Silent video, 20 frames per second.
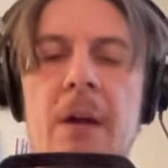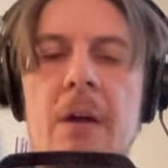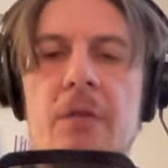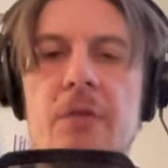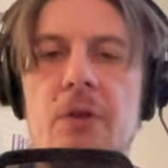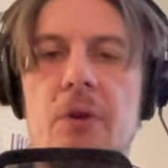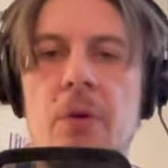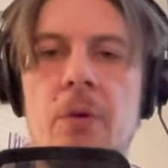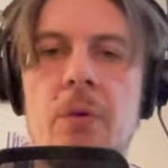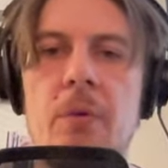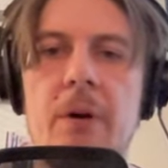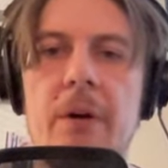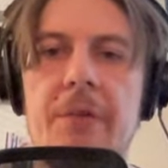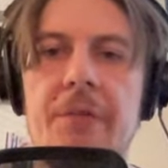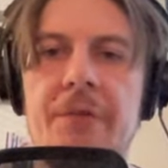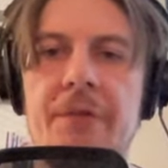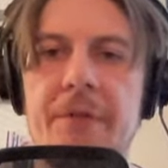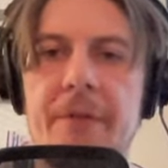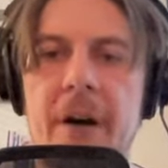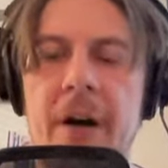So
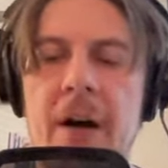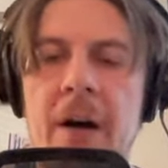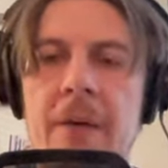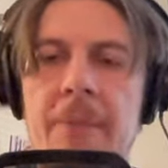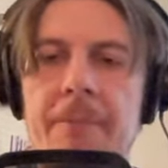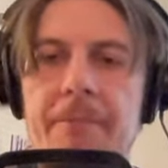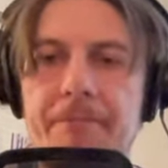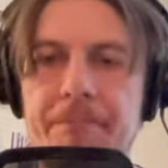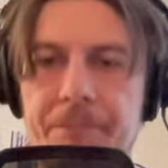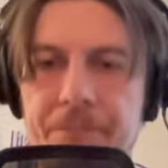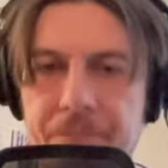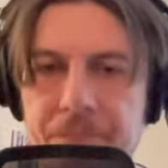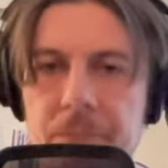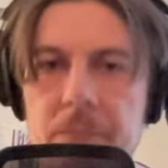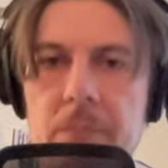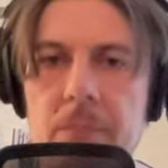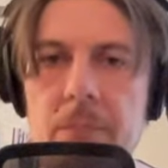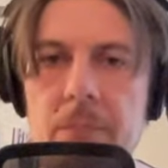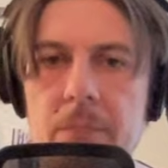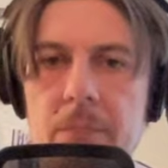there are
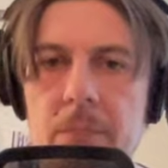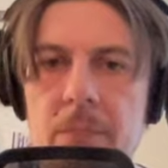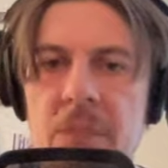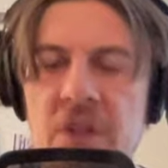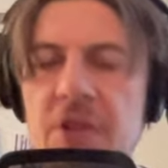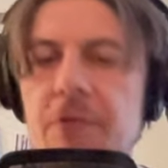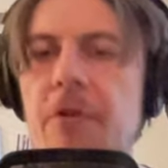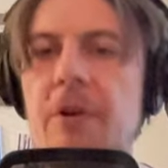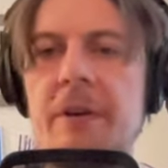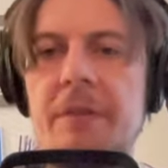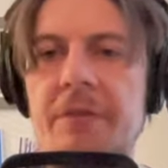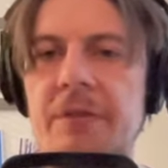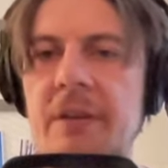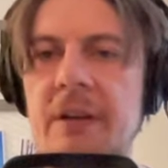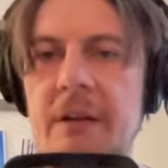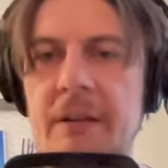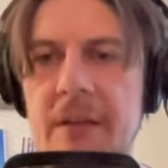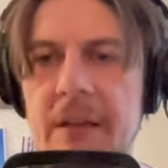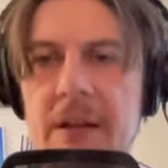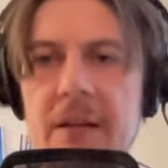different
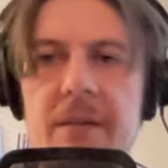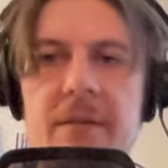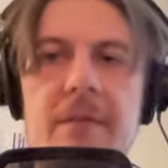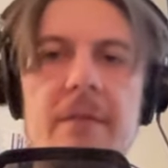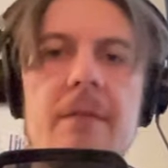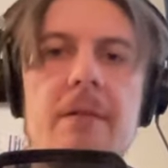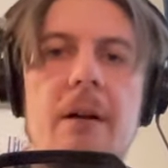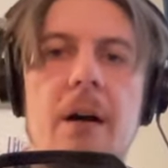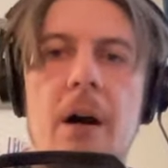techniques